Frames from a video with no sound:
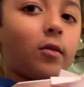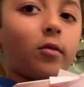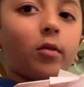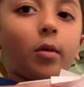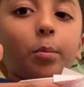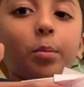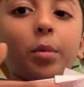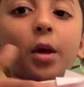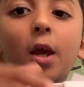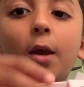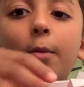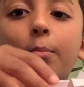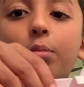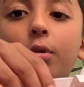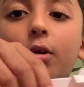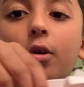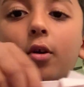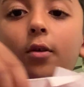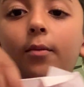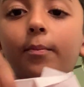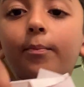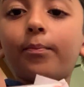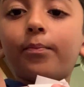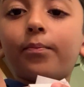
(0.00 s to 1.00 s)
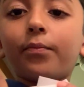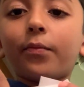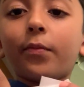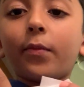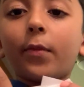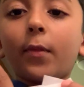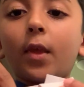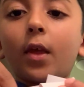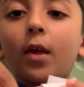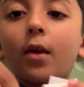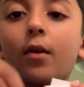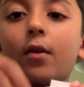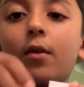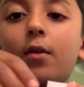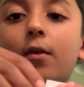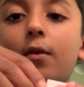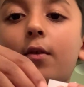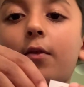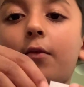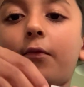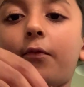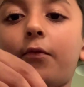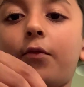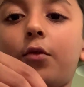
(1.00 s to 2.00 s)
the paper,
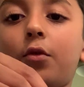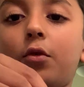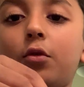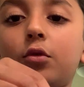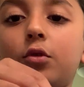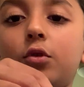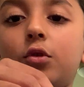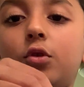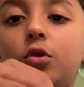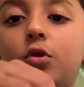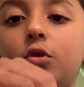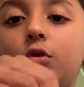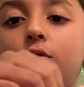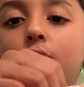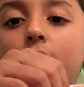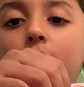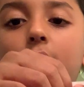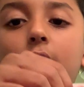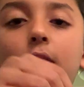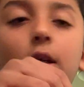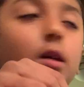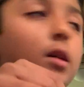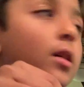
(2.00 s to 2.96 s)
fold to it.